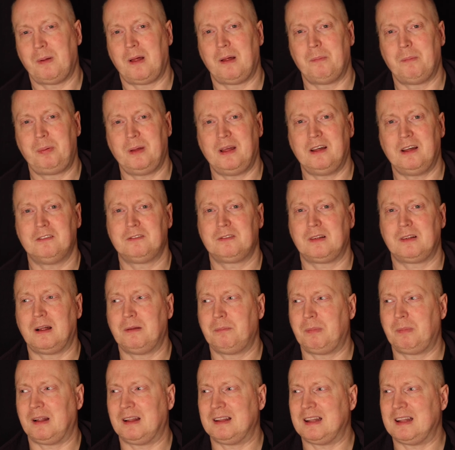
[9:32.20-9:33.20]
bit
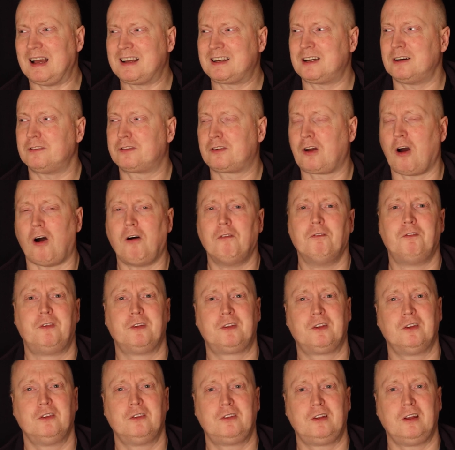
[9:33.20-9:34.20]
of a lack of
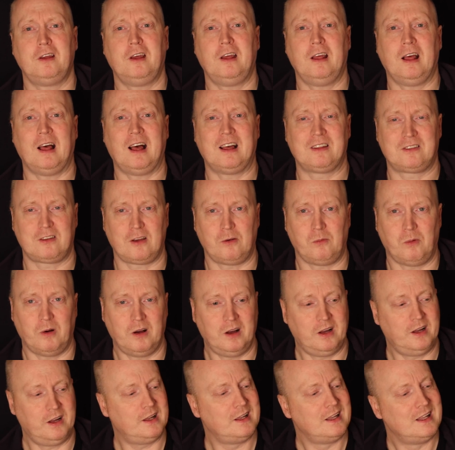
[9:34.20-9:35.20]
confidence, as it
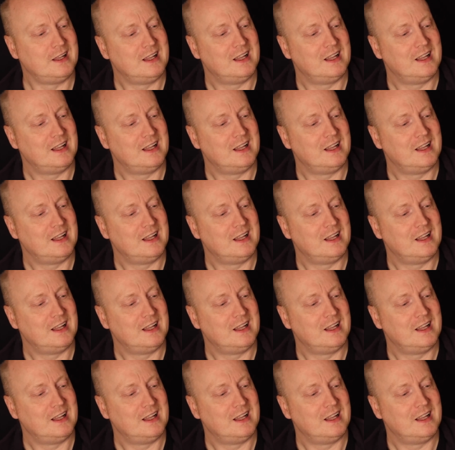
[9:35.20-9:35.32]
were,